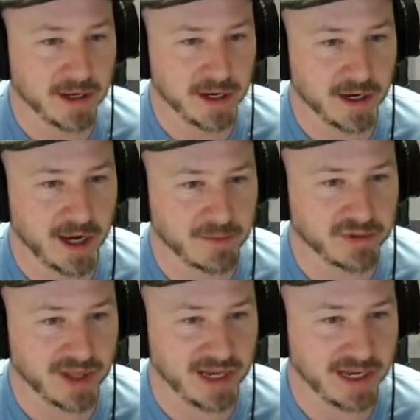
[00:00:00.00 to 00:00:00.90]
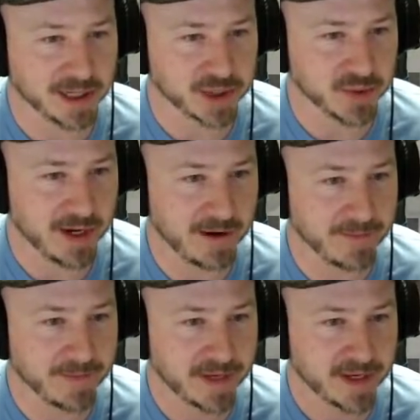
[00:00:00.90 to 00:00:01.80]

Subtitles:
I'm playing it as well.